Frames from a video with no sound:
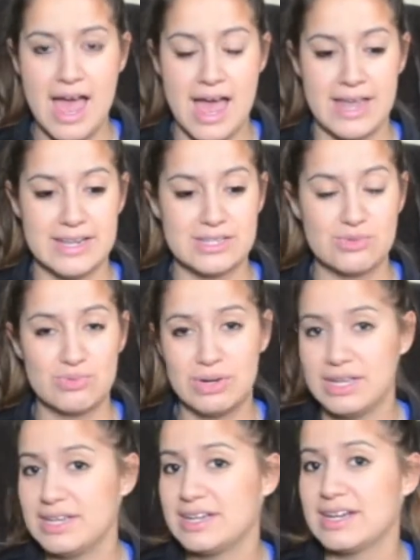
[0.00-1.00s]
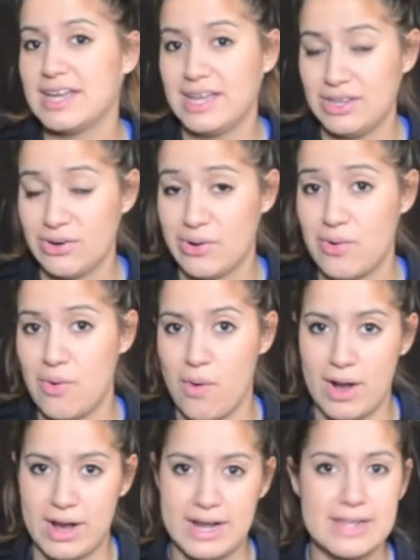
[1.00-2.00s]
and it's really going to hit your
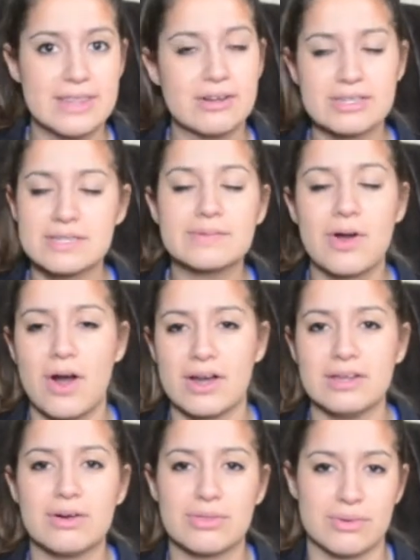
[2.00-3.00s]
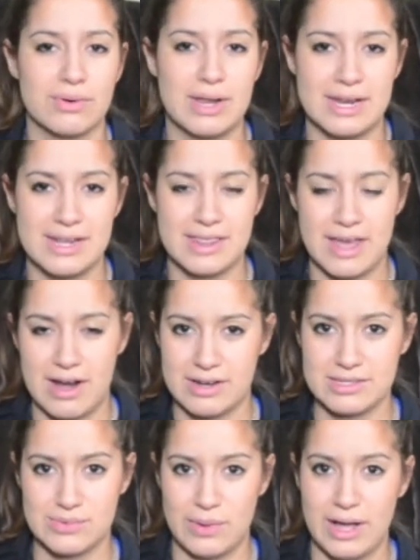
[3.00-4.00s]
core, and there's some cardio thrown in there
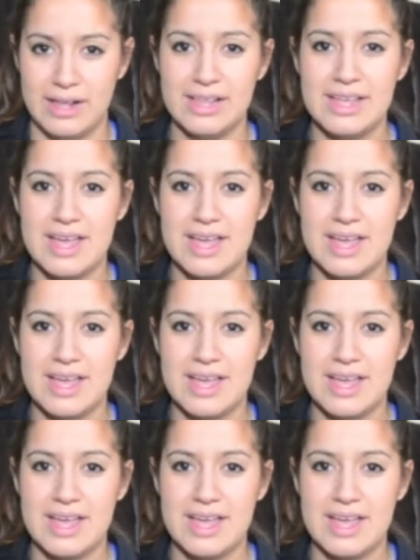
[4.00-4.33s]
as well.